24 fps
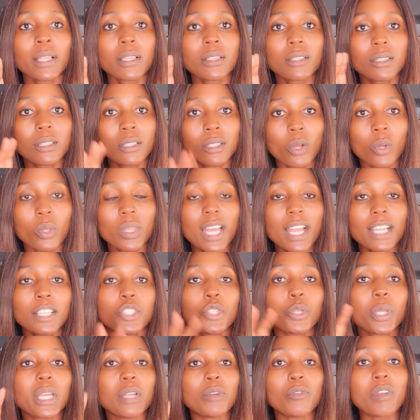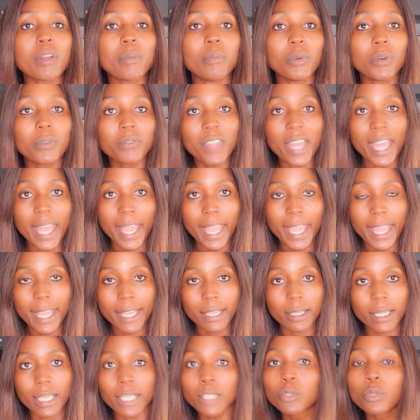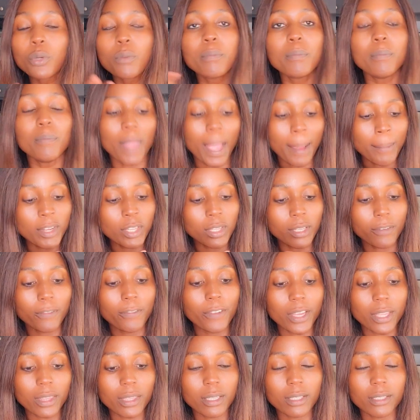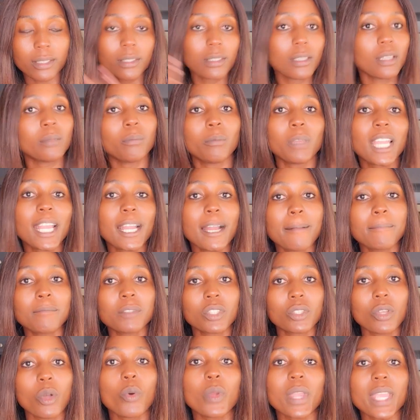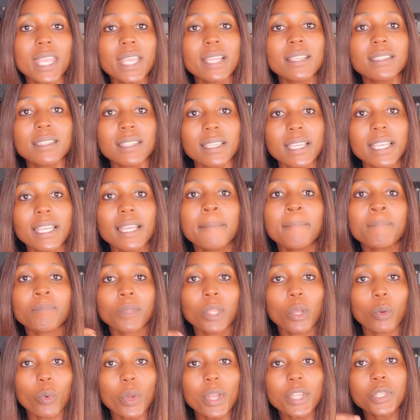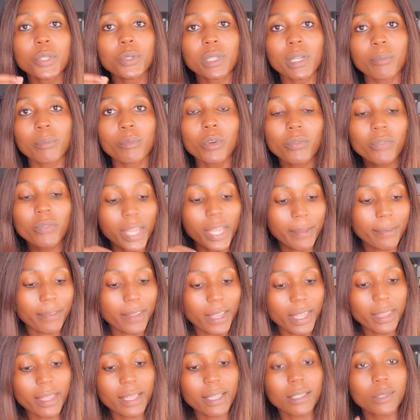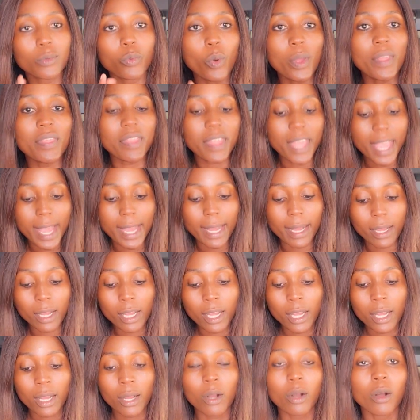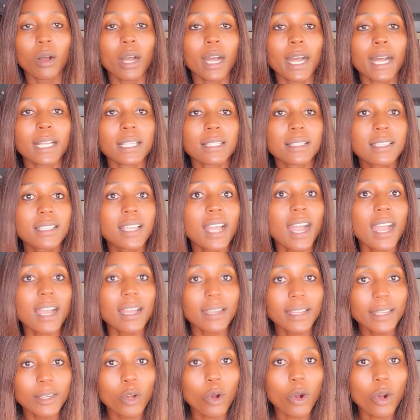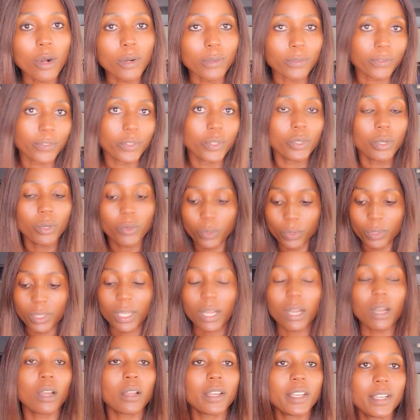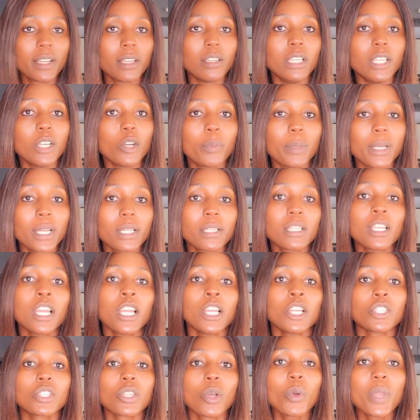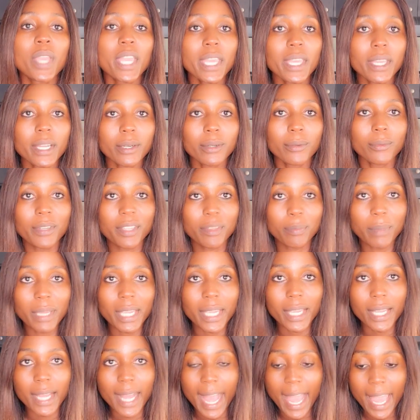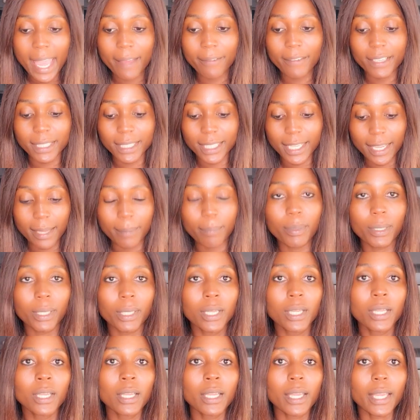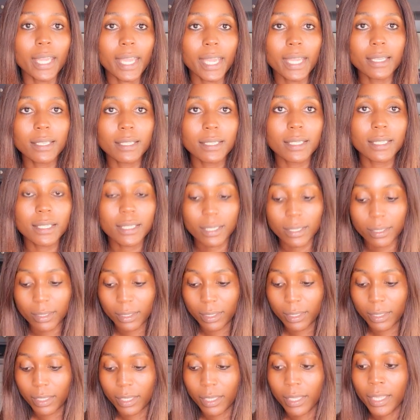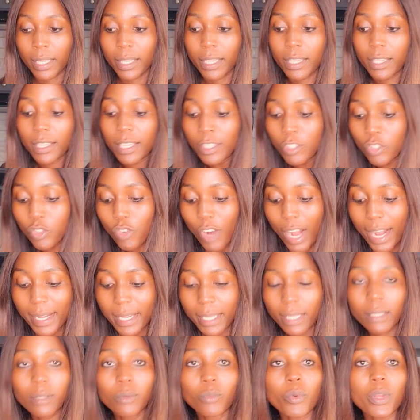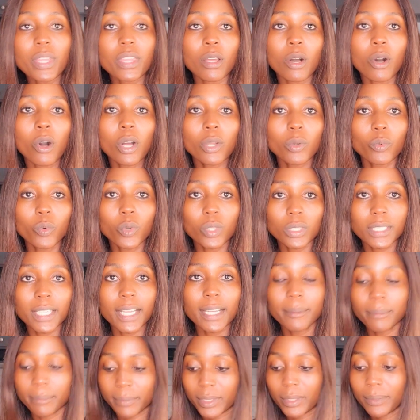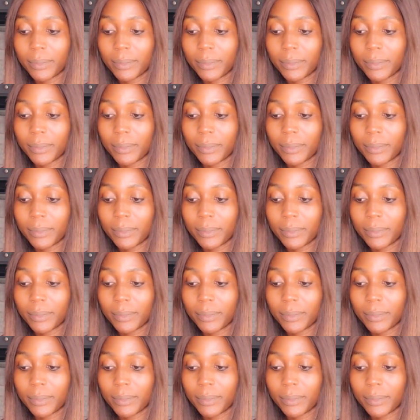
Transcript: so that you can remove the head. The feathers. It becomes so easy when you remove the feathers when they are scalded off. You know, you scald it a little bit. So here with me, I have a tap and it's running with hot water.